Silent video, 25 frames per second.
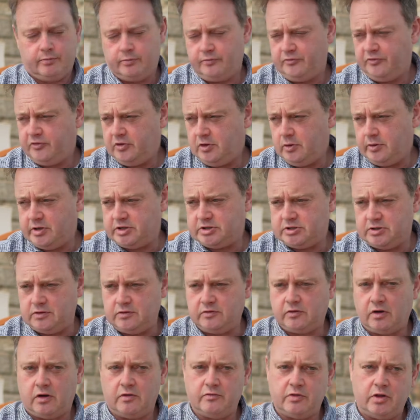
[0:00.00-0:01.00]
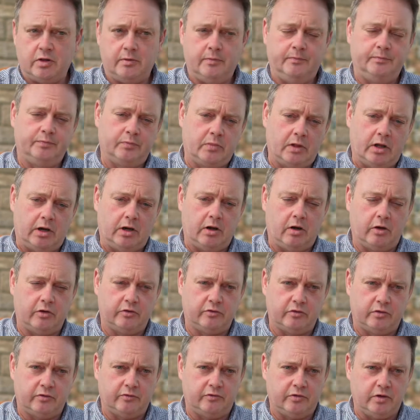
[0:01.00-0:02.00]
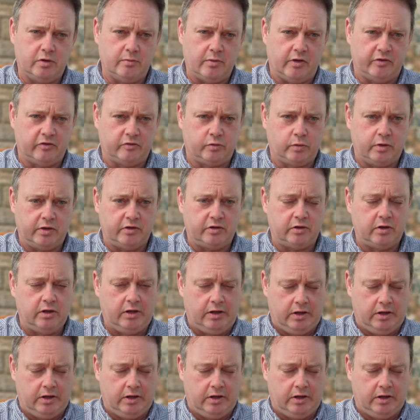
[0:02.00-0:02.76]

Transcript: few issues over the last sort of few months with